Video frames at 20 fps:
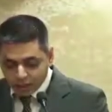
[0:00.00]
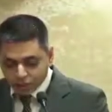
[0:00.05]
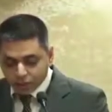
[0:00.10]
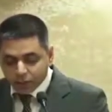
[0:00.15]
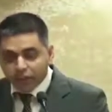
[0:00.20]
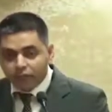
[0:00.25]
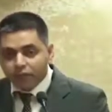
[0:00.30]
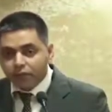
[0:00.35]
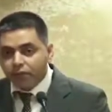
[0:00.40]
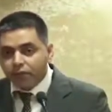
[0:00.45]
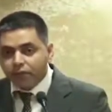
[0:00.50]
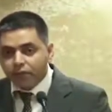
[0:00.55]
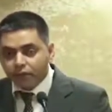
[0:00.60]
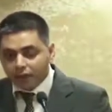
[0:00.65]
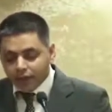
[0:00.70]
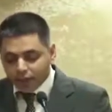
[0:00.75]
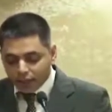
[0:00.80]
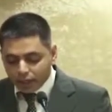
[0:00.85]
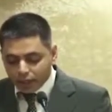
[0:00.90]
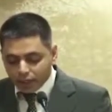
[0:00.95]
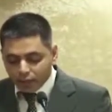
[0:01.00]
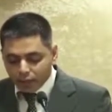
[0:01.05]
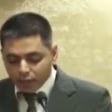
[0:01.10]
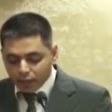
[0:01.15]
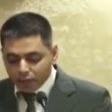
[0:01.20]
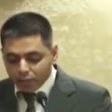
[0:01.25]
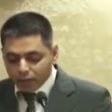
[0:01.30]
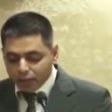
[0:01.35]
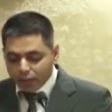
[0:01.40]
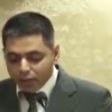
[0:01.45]
So even if we take out
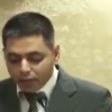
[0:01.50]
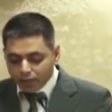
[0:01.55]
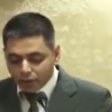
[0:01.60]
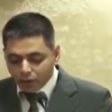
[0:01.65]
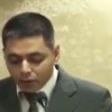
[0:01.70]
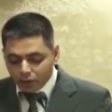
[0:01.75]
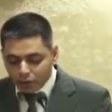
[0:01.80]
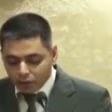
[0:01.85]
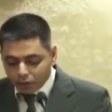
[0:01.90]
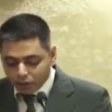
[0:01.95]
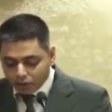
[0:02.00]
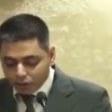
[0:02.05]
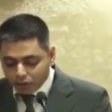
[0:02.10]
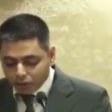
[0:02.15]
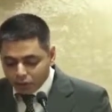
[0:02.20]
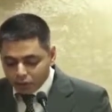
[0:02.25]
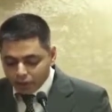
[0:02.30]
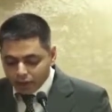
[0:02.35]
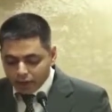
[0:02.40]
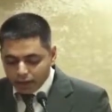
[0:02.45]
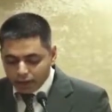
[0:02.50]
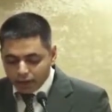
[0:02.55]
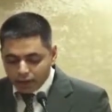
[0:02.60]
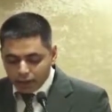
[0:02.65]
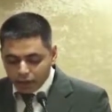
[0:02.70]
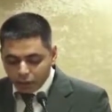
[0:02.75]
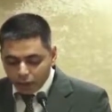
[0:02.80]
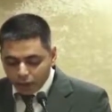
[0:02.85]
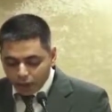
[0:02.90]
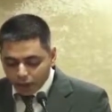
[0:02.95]
the median of
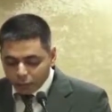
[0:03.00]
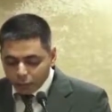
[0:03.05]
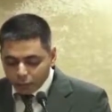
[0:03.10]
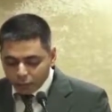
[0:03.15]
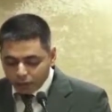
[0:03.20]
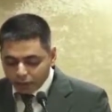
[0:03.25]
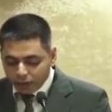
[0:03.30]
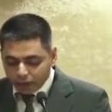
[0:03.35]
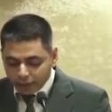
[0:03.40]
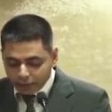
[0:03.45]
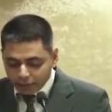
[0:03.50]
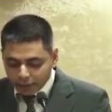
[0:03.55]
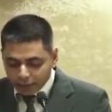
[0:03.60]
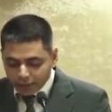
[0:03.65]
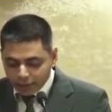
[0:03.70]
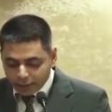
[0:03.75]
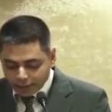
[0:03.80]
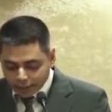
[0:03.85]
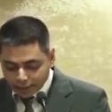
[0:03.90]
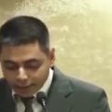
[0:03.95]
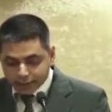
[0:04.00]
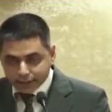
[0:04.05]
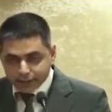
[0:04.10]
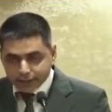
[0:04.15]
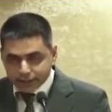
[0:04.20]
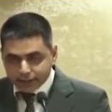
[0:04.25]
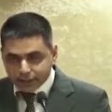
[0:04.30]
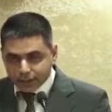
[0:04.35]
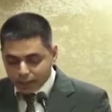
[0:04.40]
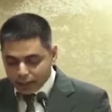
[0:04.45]
1.5 million
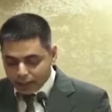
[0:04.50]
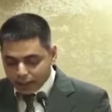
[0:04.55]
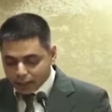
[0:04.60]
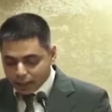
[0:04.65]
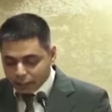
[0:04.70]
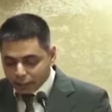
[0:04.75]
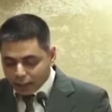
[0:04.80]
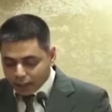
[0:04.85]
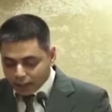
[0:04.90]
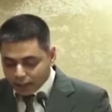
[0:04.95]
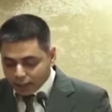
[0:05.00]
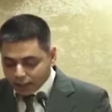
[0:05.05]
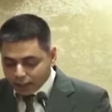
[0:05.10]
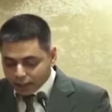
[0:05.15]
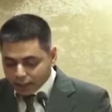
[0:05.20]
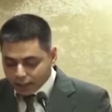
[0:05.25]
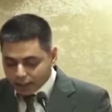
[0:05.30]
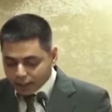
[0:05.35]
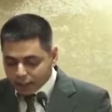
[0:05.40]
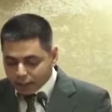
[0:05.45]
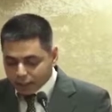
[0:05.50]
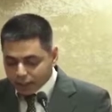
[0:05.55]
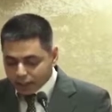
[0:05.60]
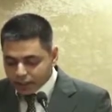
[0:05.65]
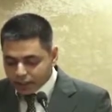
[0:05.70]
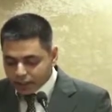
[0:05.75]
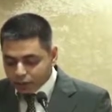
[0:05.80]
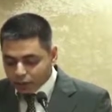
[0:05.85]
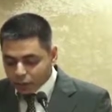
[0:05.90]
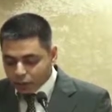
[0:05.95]
deaths, the Bangladesh
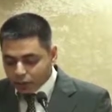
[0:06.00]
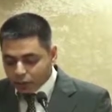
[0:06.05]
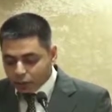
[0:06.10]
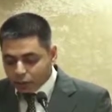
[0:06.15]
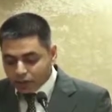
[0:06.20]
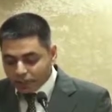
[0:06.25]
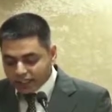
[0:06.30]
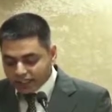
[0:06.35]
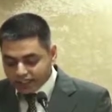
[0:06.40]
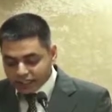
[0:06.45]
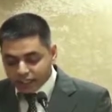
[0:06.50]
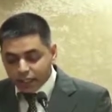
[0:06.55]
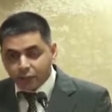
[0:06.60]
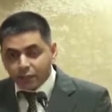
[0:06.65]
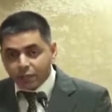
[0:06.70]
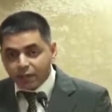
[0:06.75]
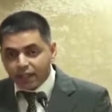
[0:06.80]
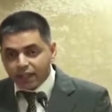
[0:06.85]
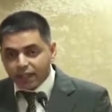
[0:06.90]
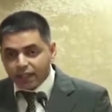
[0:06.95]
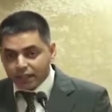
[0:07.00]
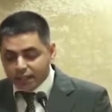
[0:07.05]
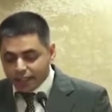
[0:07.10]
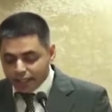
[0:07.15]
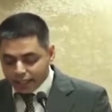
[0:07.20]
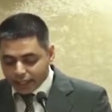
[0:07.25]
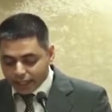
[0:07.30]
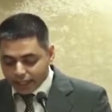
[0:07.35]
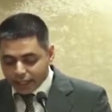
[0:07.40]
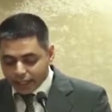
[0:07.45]
Liberation War would still be the
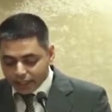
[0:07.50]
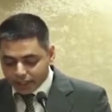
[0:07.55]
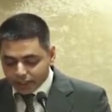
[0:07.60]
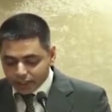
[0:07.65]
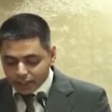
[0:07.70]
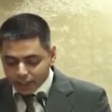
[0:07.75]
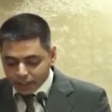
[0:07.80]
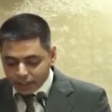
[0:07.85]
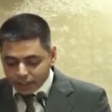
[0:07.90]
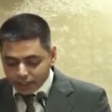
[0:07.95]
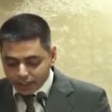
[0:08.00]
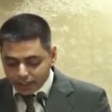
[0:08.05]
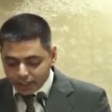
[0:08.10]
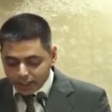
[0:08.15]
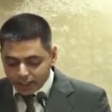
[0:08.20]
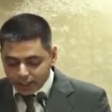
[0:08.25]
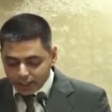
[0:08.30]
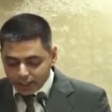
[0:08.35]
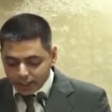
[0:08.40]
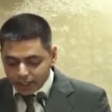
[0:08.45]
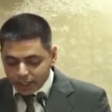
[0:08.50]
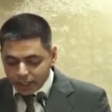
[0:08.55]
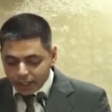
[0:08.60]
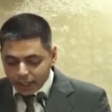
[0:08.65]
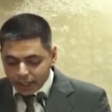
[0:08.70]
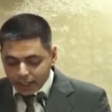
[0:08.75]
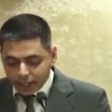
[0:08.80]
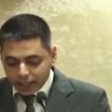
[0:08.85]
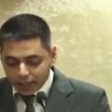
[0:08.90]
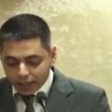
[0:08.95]
deadliest genocide
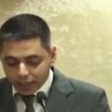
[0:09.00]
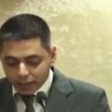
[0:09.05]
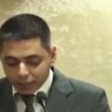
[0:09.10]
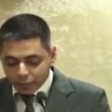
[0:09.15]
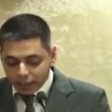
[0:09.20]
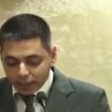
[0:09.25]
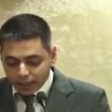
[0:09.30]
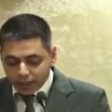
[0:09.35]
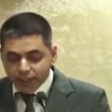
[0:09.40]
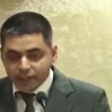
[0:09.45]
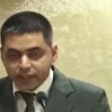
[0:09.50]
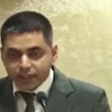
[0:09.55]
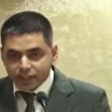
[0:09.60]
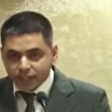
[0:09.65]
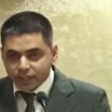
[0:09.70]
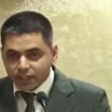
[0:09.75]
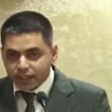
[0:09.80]
in the 20th